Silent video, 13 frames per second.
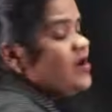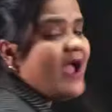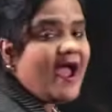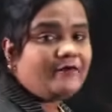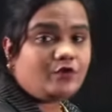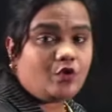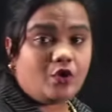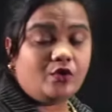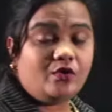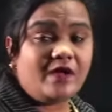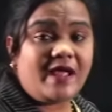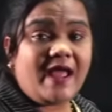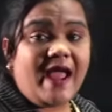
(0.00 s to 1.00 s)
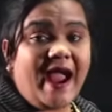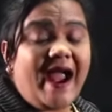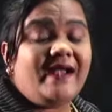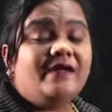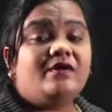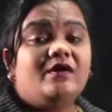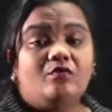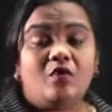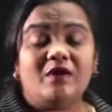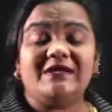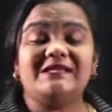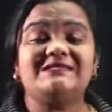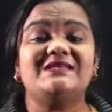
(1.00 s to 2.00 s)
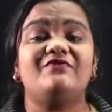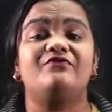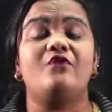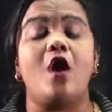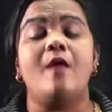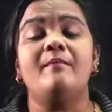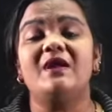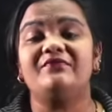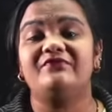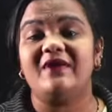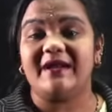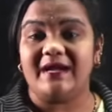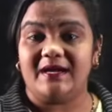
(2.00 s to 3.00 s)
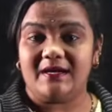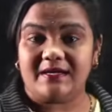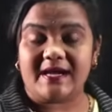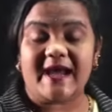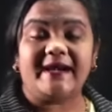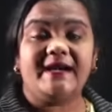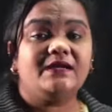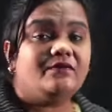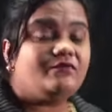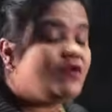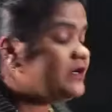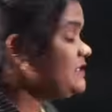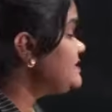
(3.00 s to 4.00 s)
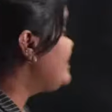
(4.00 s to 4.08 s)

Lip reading: I have told you. And what is the formula for current? What is the